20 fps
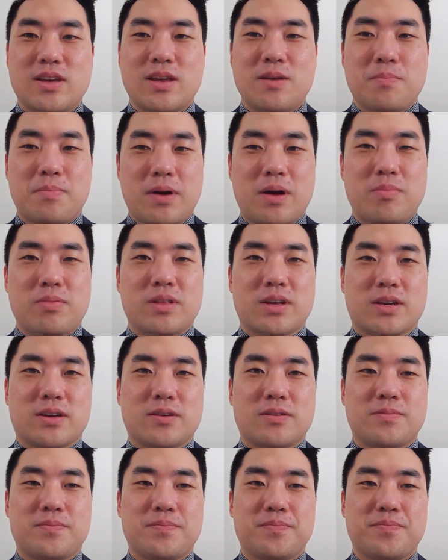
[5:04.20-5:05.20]
in public.
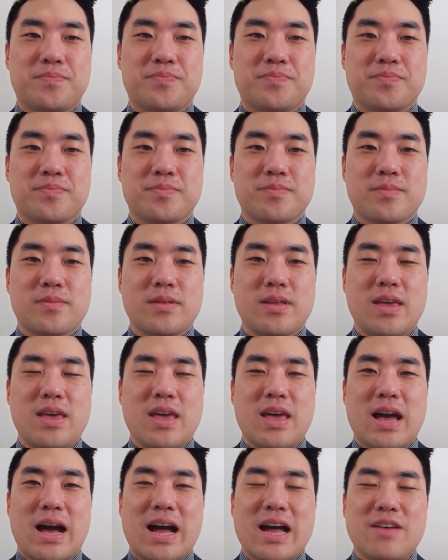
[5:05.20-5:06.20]

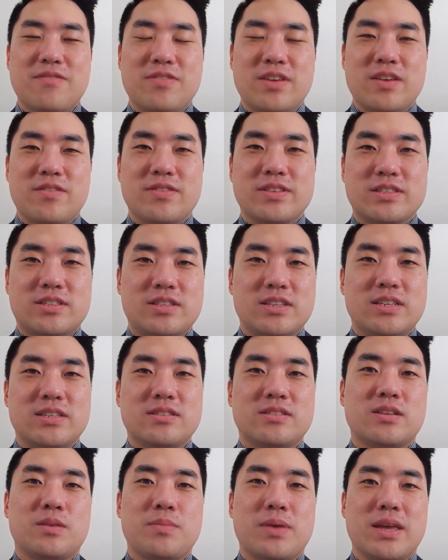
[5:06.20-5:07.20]
I have even seen
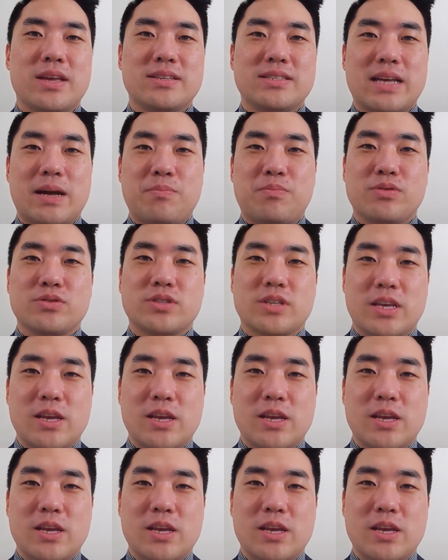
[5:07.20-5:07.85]
some examples